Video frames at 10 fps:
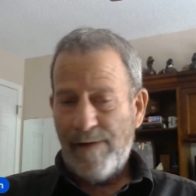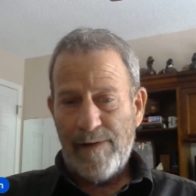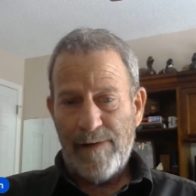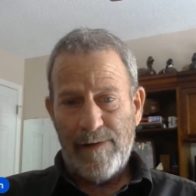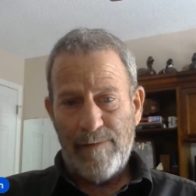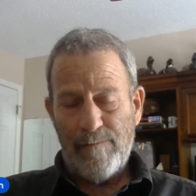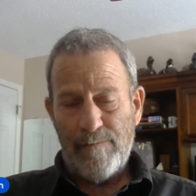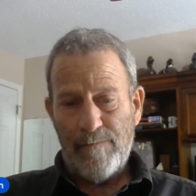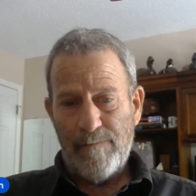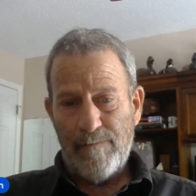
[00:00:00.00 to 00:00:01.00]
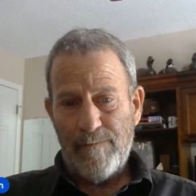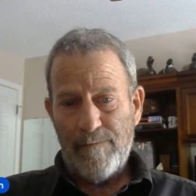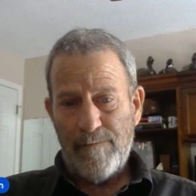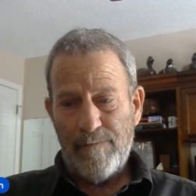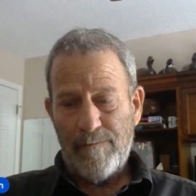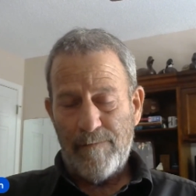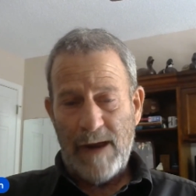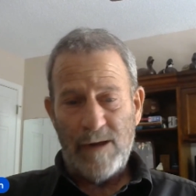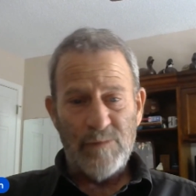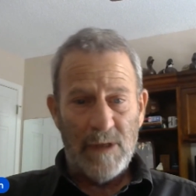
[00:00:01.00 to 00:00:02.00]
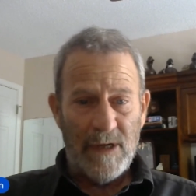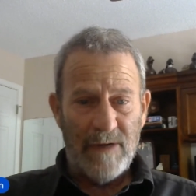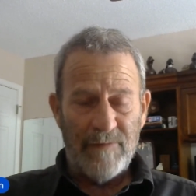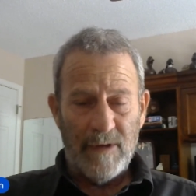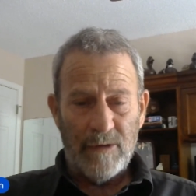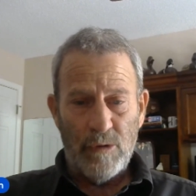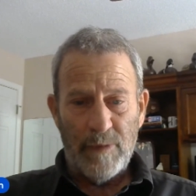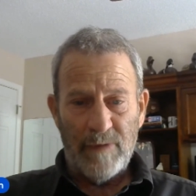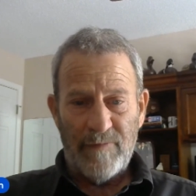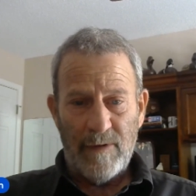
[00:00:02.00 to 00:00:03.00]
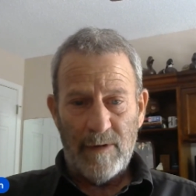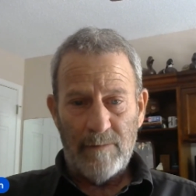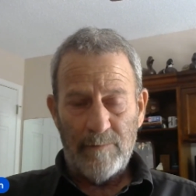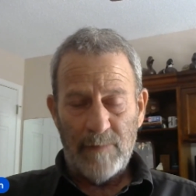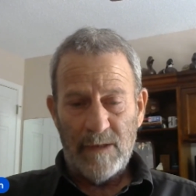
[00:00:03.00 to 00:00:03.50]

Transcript: Um, that was my life. You know, I grew up on a farm.